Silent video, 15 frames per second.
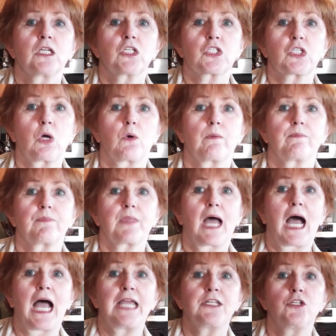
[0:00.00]
So
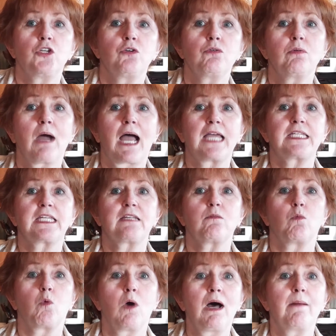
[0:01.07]
I knew I
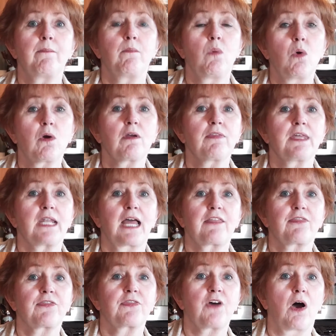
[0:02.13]
didn't want more than I
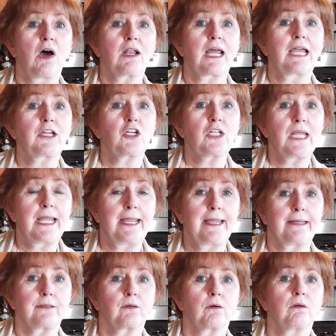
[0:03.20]
thought I could
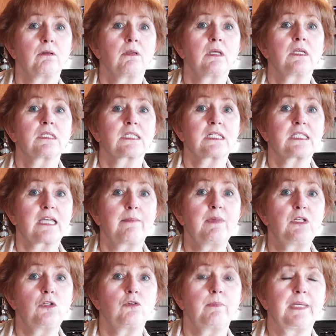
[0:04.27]
handle since I'm
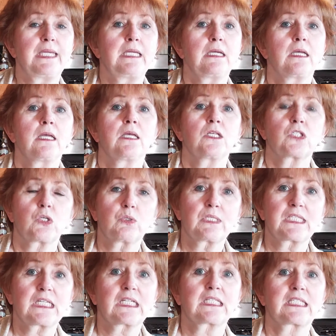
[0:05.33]
a newbie. So
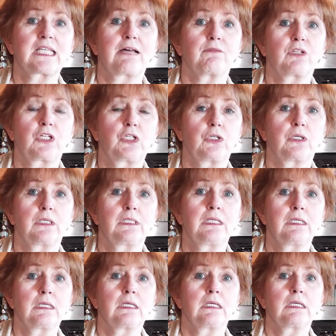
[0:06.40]
6 sounded
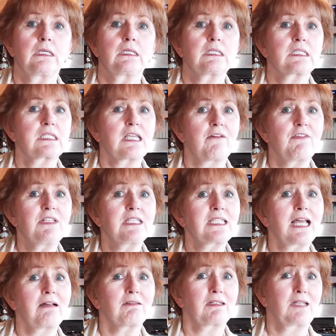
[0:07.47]
good, 7
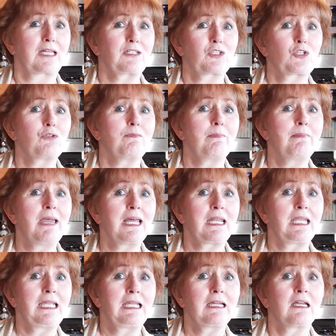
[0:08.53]
sounded like too
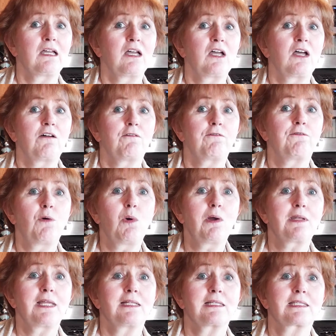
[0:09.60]
many,
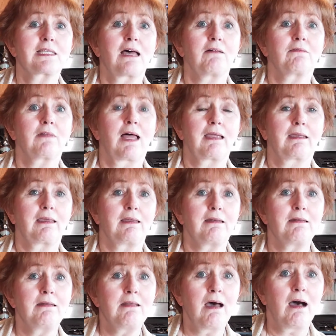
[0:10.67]
4 didn't sound like
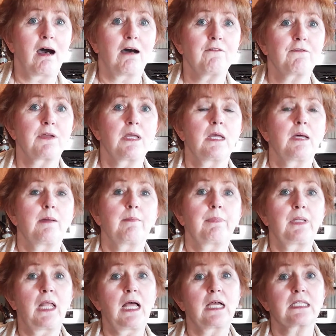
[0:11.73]
enough,
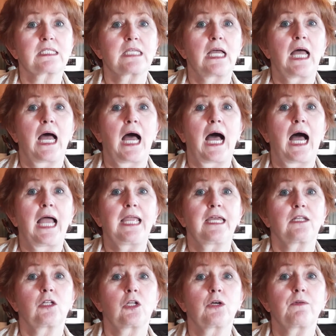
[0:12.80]
plus I
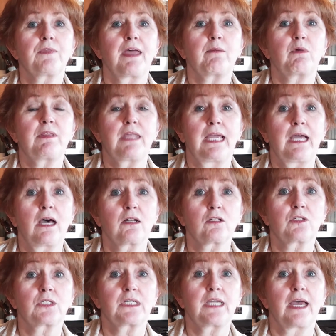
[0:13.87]
had learned that when they
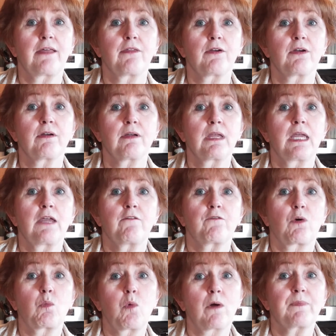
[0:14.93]
huddled together
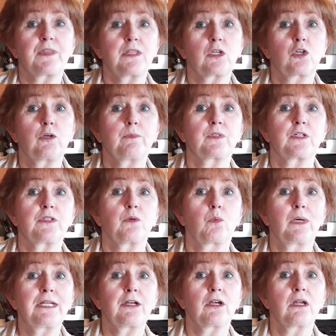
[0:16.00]
for warmth in the coop during the
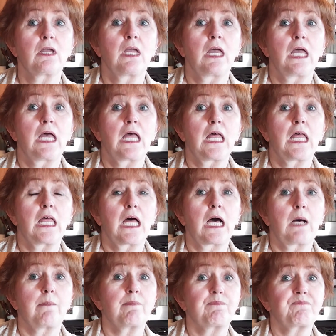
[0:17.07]
winter,
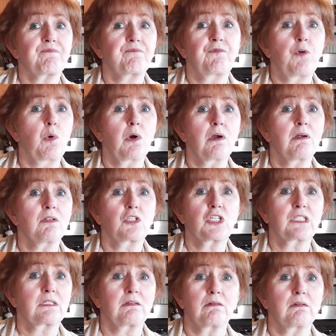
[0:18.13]
4
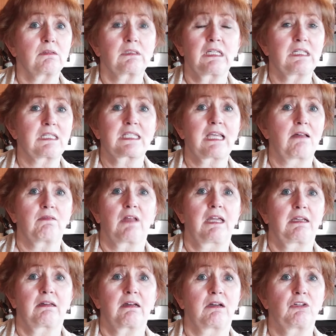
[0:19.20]
just didn't sound
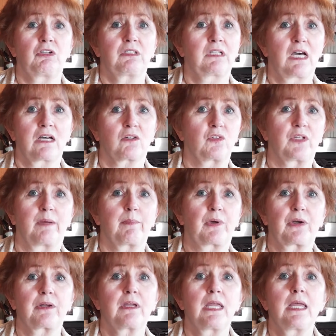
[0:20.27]
like a good cuddle
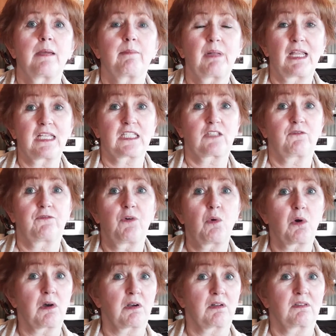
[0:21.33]
number. Plus
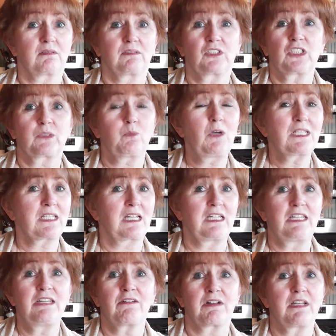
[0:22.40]
4 just
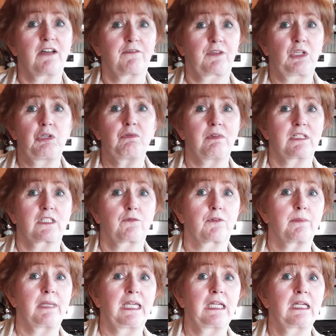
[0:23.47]
wasn't near enough cuteness
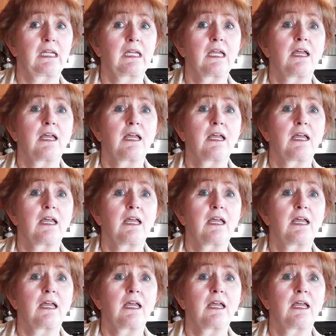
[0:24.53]
for me.